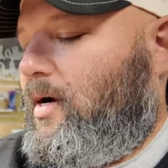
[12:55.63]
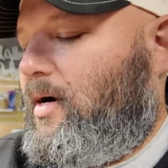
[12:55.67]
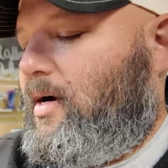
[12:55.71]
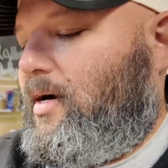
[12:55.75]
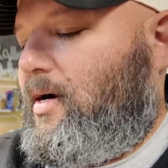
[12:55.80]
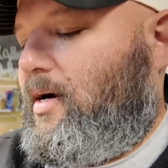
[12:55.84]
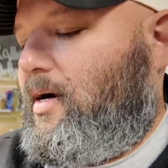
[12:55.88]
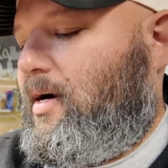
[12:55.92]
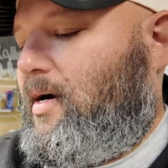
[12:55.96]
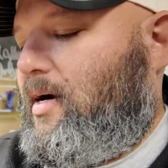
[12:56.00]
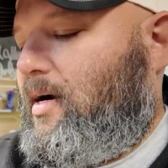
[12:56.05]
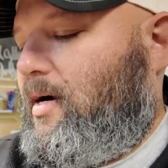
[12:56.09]

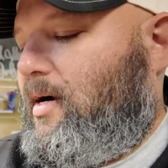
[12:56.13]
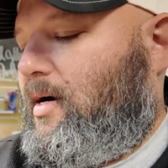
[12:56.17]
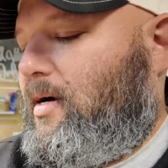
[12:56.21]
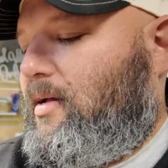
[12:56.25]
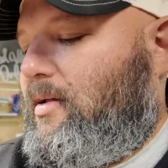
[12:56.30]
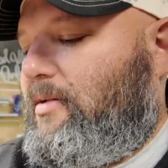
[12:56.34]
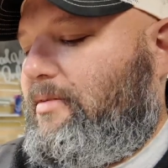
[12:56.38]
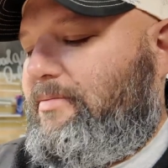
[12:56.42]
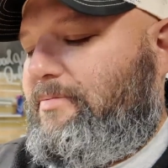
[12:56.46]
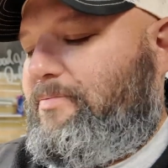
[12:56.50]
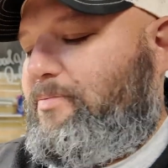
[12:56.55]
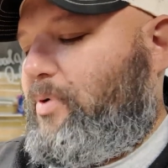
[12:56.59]

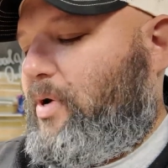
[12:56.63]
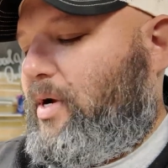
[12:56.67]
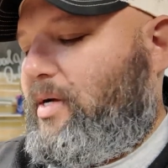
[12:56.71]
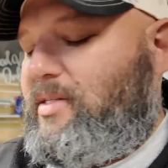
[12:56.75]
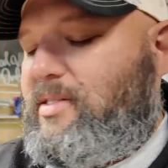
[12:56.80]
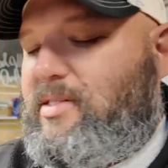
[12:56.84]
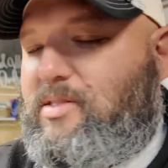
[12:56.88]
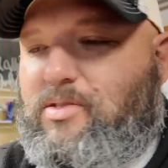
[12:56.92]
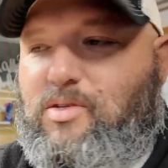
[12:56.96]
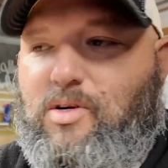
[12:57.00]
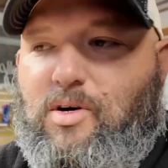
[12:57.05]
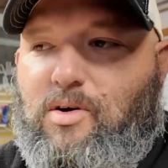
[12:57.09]
Uh,
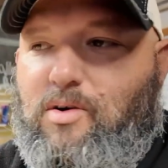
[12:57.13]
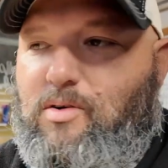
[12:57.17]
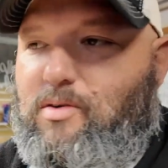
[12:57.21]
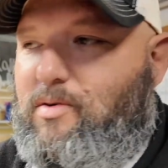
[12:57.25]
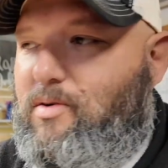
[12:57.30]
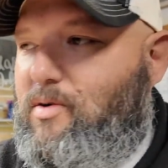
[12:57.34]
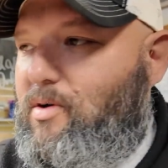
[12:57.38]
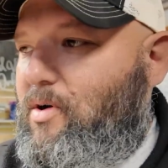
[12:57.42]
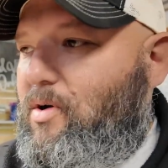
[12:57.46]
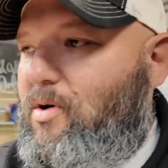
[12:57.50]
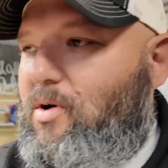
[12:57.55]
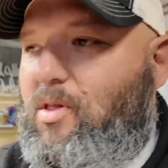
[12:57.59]
prices
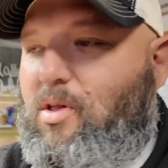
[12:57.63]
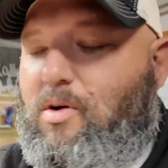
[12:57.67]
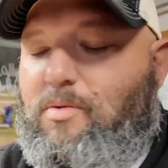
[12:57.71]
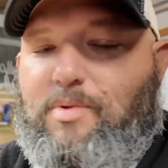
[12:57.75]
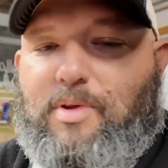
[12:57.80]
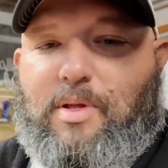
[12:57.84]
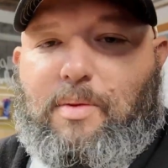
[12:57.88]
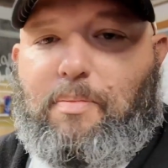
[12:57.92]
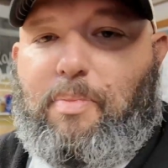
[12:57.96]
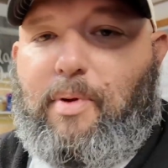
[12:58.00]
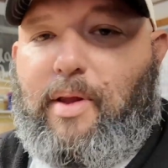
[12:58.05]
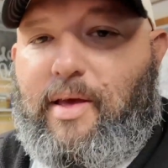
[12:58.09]
go all
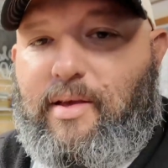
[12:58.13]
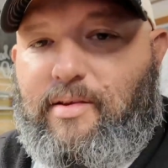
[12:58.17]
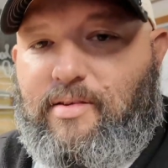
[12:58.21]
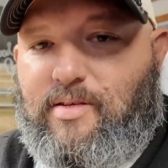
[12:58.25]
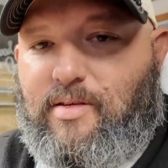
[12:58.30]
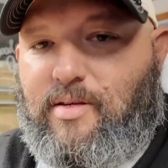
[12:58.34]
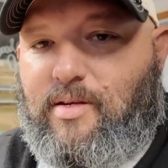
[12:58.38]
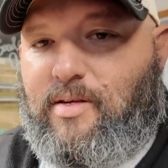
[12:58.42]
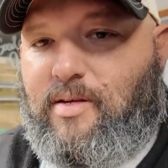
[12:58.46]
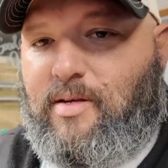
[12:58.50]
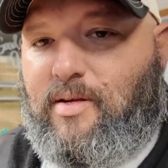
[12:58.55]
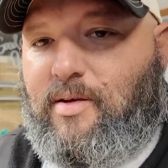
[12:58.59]
over the
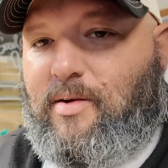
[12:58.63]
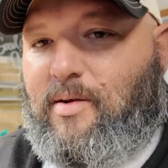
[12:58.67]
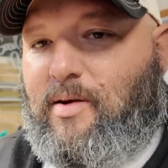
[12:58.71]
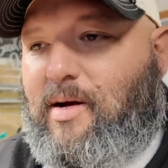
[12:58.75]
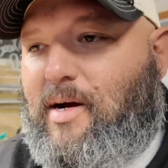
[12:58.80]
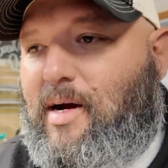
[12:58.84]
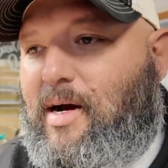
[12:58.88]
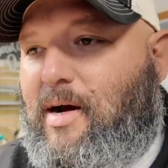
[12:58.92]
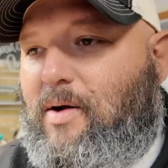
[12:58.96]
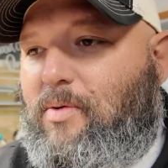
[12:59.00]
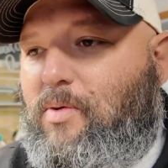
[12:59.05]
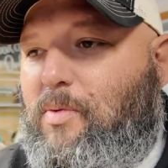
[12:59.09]
place.
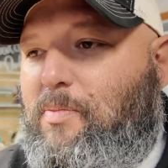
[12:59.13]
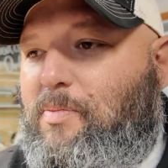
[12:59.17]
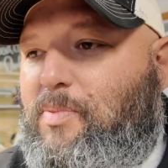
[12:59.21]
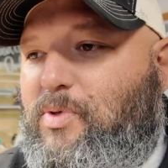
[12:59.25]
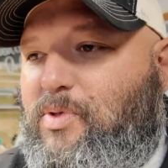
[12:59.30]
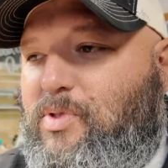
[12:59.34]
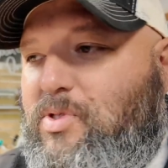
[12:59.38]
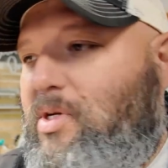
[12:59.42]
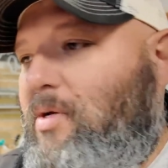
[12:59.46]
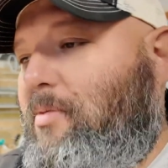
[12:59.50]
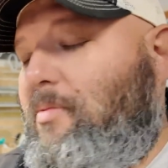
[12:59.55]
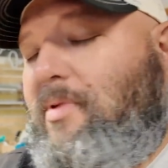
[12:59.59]
I will
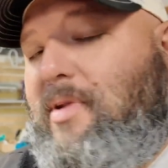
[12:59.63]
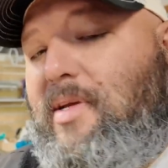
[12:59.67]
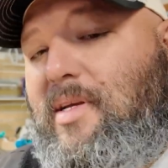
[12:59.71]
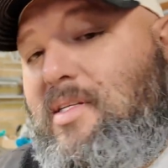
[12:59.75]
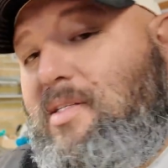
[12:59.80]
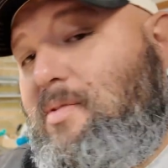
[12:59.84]
put some